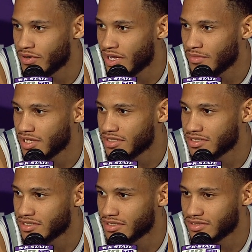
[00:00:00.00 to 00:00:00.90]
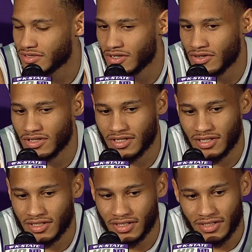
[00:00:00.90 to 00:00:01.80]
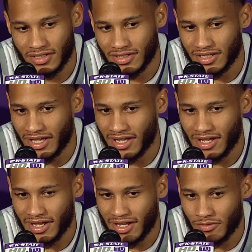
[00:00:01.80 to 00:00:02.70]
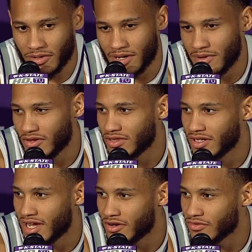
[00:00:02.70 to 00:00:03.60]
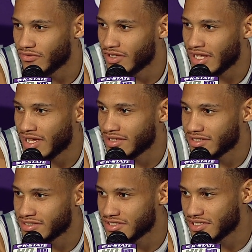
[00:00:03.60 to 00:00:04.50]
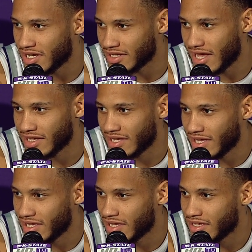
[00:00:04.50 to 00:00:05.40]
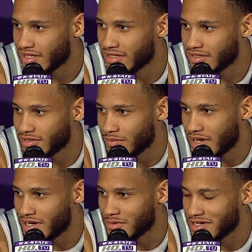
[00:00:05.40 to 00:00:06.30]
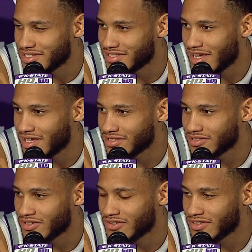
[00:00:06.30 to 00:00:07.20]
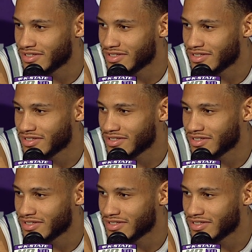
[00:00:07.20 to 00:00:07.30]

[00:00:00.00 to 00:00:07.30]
Bramlage, so yeah, when I'm out there, I don't feel like there's a shot that I can't hit, no matter where it's at. So.